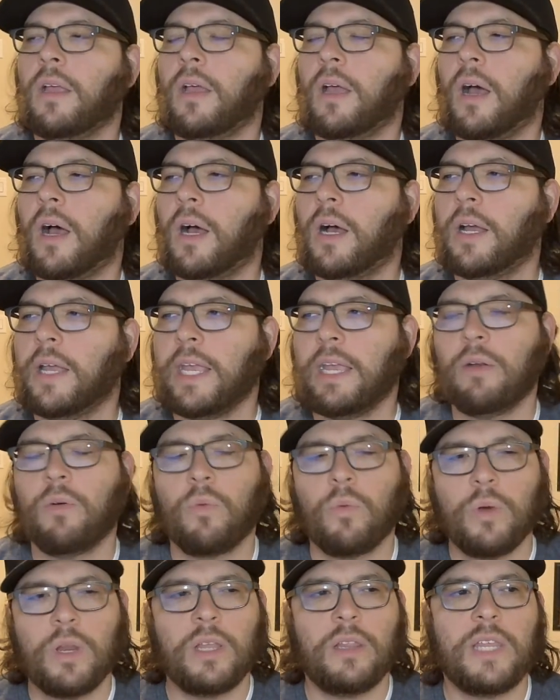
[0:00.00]

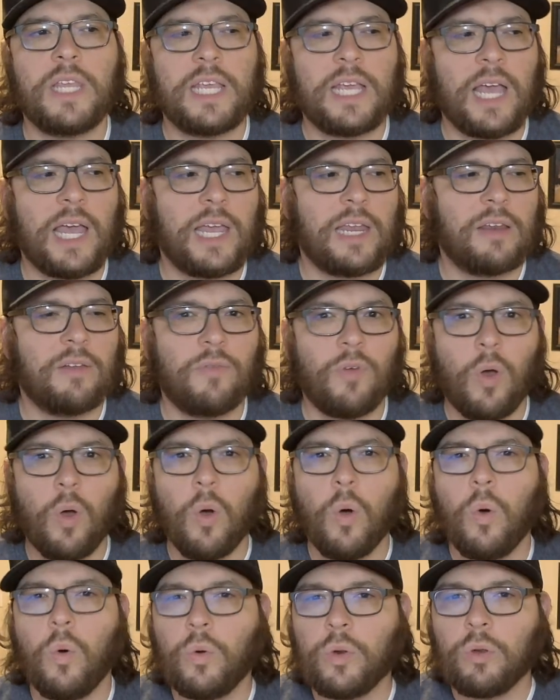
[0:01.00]
and really kind of
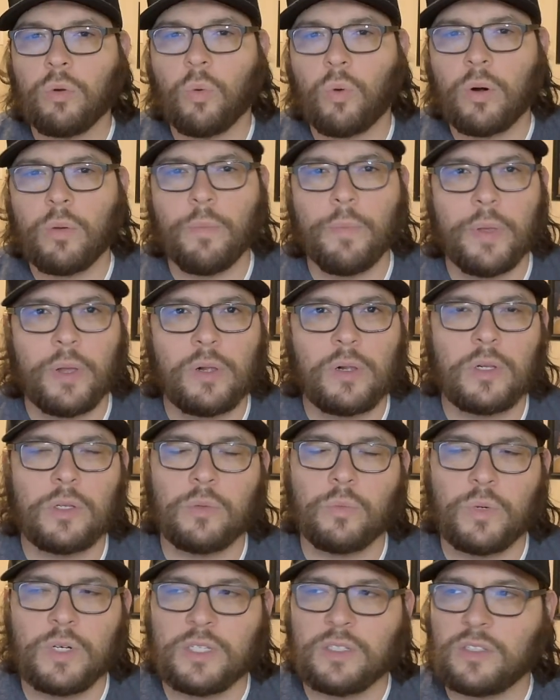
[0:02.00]
own your build
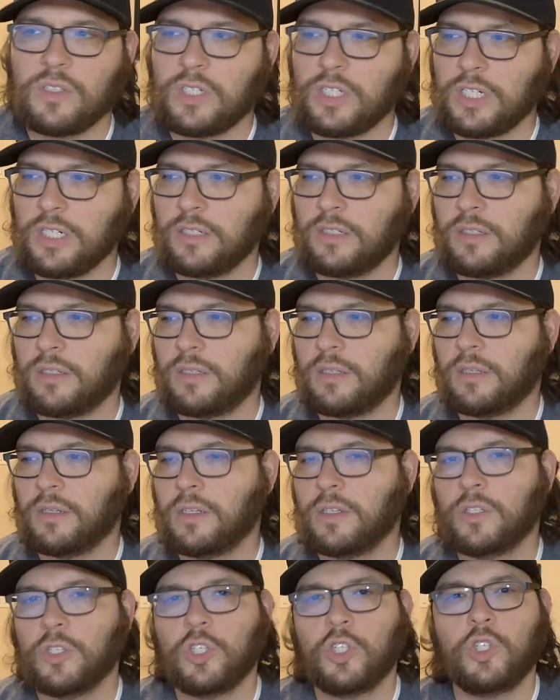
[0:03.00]
was just
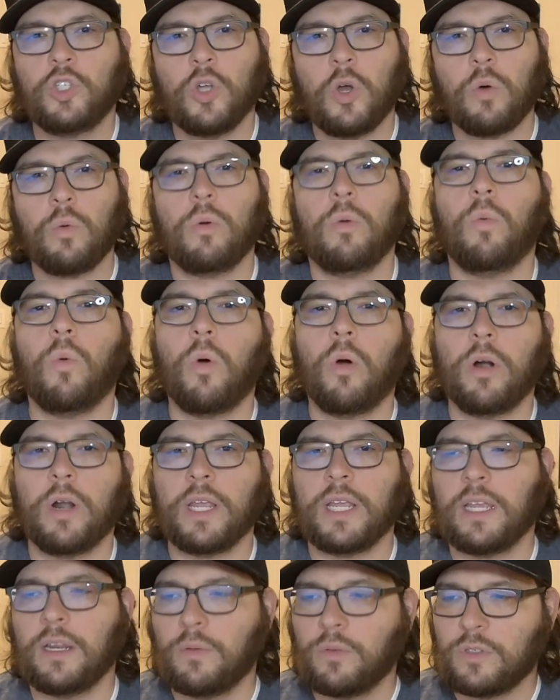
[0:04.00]
so
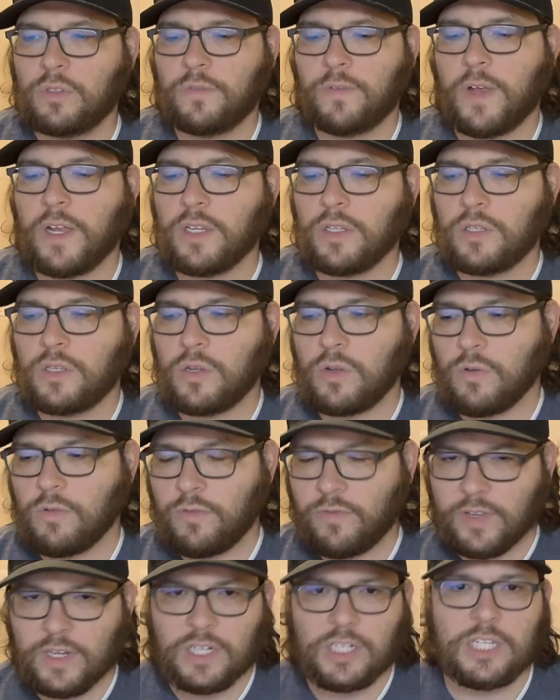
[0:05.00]
rewarding. And it was fun to
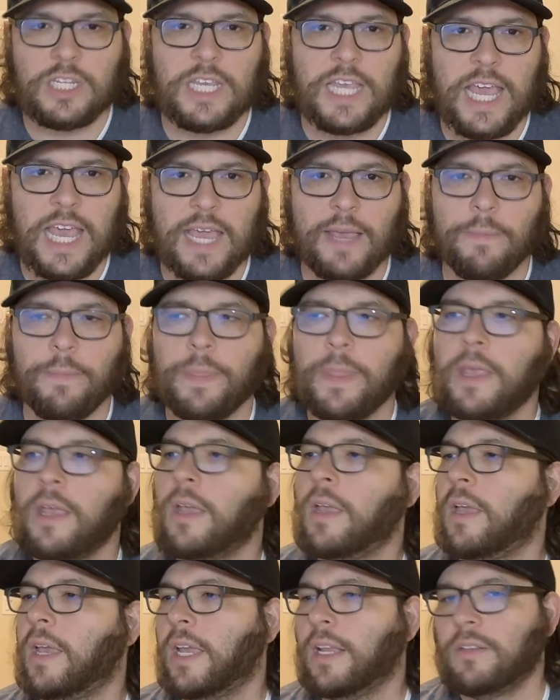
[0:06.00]
finish the game
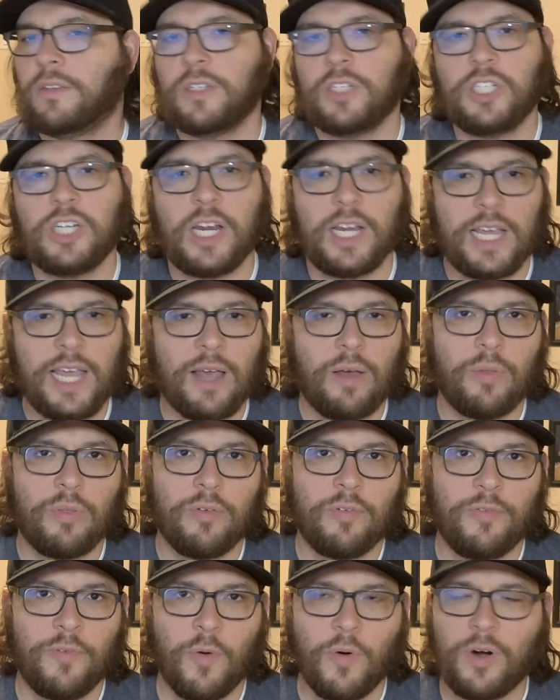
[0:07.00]
and to check out
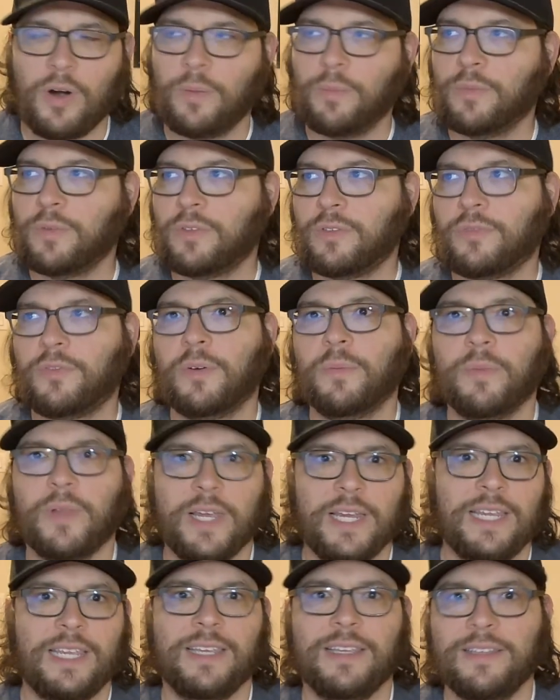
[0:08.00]
the forums from
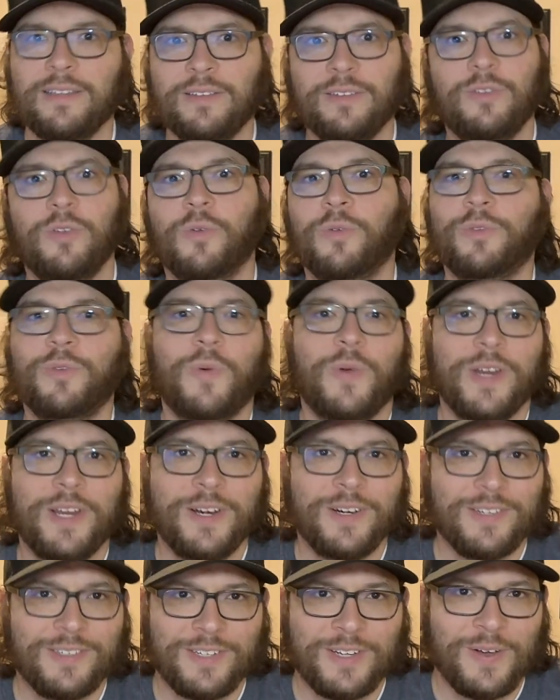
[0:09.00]
like 20
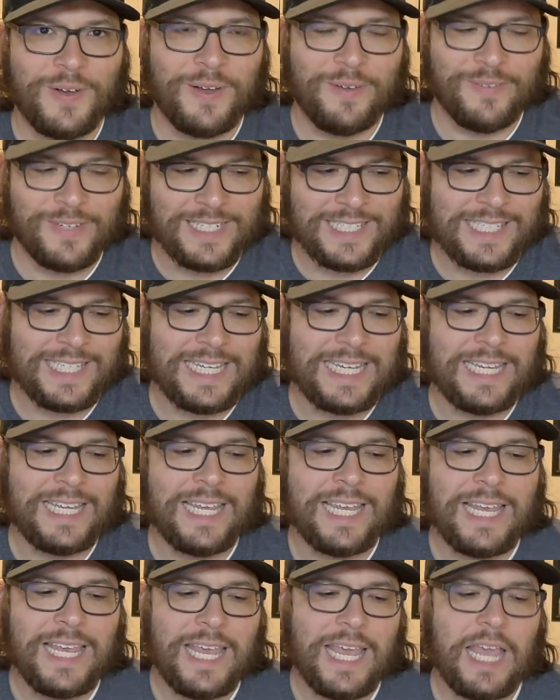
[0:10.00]
years ago, obviously,
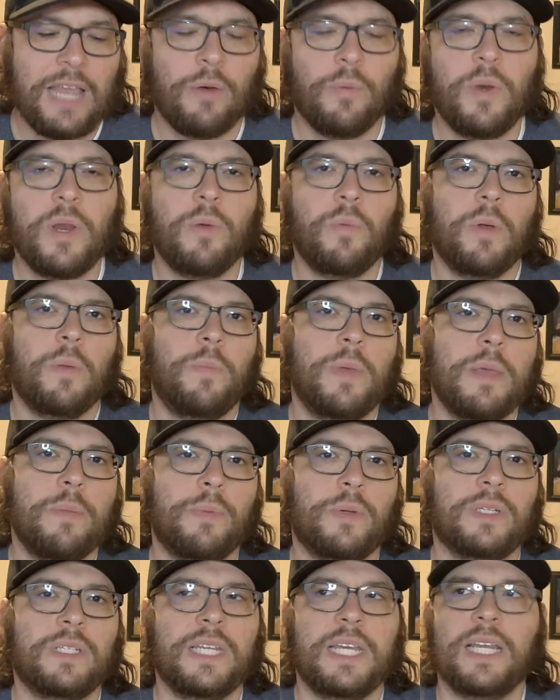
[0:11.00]
and read what
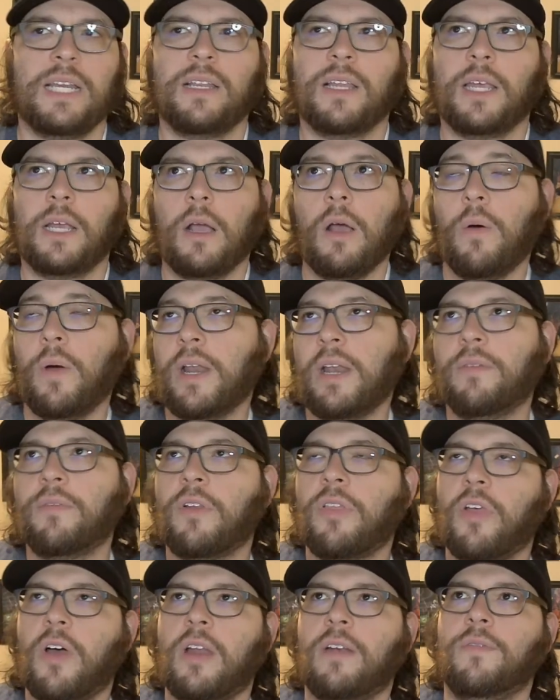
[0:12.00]
people did and like, oh, I never
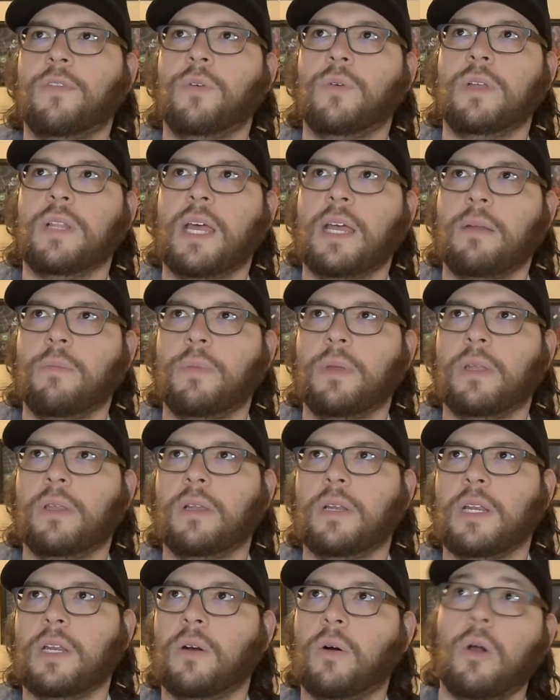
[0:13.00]
thought of doing that
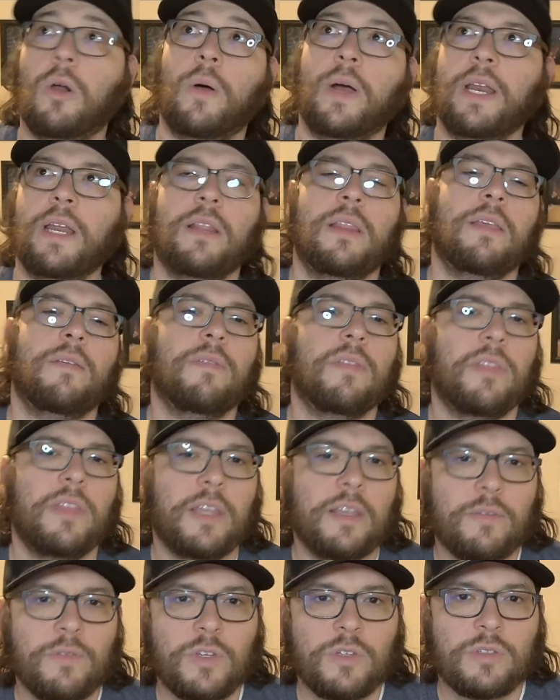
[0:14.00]
ability, or oh, I didn't even
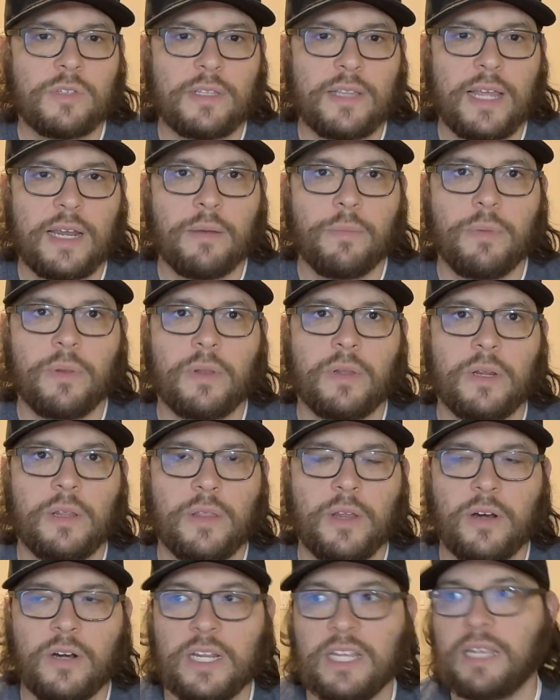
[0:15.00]
think of using that ability
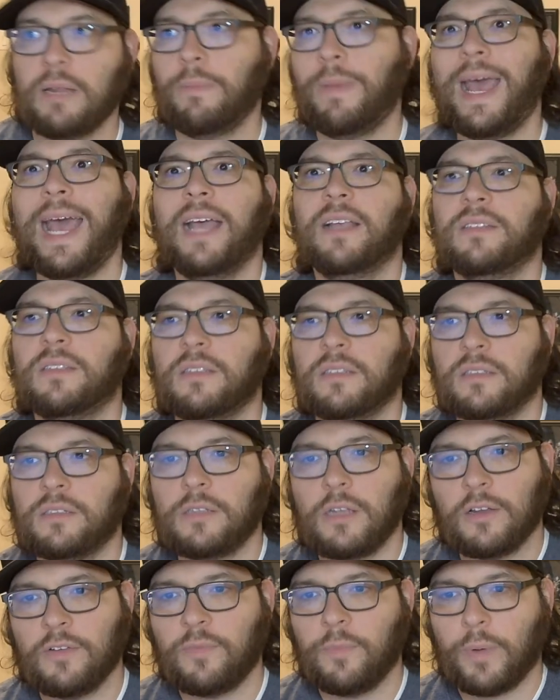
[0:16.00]
there to get past this
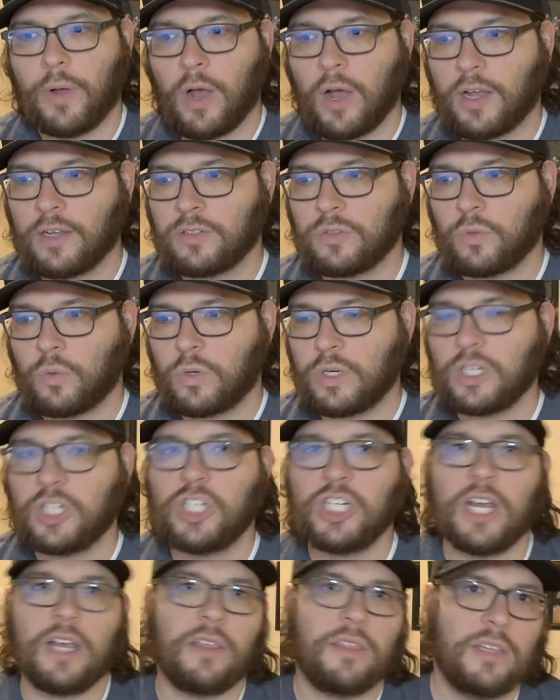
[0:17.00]
tough boss or to
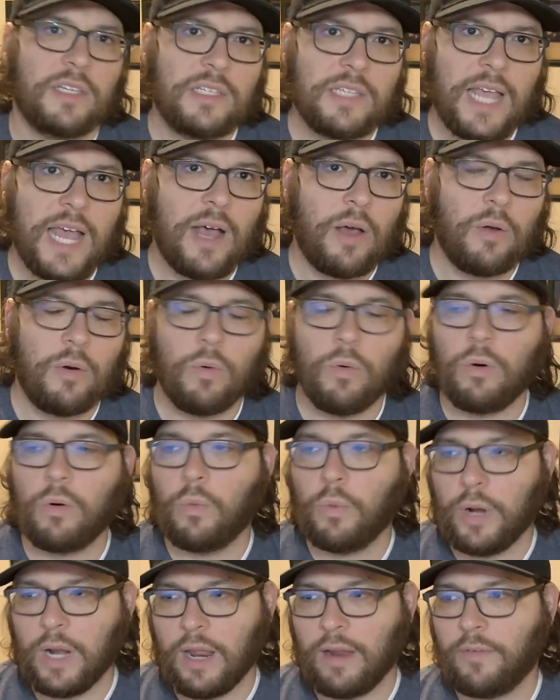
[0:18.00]
check this out or
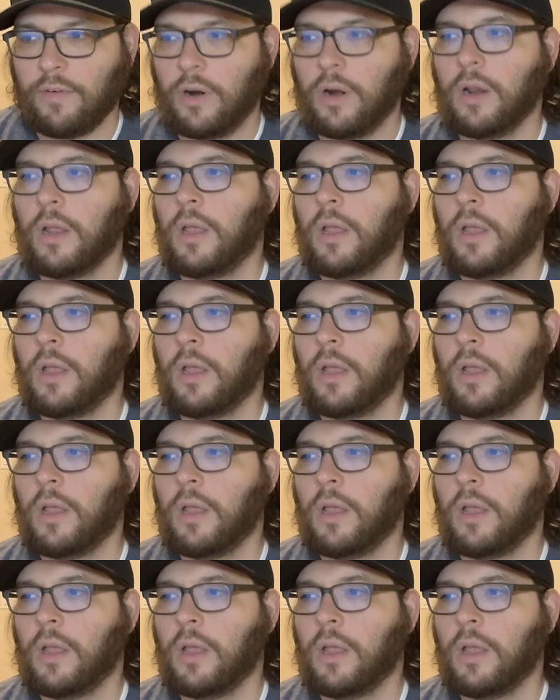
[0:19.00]
whatever.